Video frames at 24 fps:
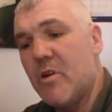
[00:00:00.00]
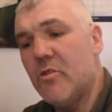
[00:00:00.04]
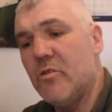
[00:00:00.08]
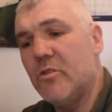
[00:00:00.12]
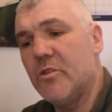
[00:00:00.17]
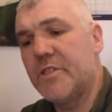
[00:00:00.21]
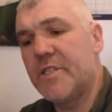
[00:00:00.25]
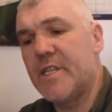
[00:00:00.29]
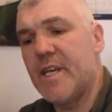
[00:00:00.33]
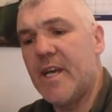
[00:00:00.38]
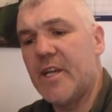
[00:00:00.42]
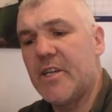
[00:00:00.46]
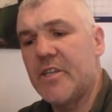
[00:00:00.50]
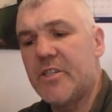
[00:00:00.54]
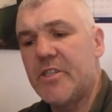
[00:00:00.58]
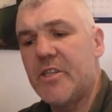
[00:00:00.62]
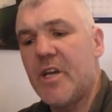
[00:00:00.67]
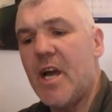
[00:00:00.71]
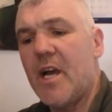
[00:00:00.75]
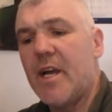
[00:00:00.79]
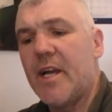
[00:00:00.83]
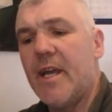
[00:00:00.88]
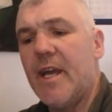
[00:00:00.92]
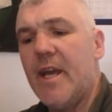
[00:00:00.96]
Gore-Tex
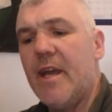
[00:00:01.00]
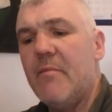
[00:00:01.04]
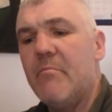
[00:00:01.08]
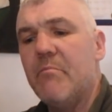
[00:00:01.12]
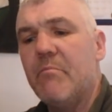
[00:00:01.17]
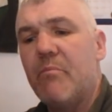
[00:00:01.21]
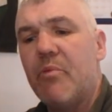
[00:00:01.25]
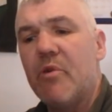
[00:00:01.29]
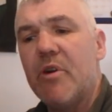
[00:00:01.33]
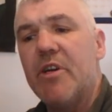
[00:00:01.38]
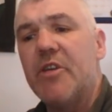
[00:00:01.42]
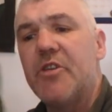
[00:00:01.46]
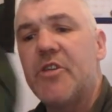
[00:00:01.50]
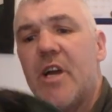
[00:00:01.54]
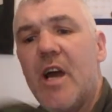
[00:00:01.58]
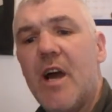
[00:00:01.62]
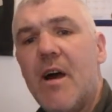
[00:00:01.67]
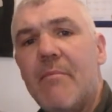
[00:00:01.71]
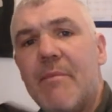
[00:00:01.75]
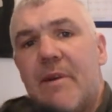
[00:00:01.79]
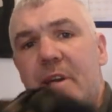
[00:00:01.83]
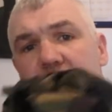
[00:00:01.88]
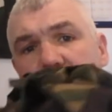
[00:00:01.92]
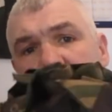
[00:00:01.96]
jacket, British
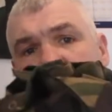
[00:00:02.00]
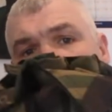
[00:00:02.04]
Army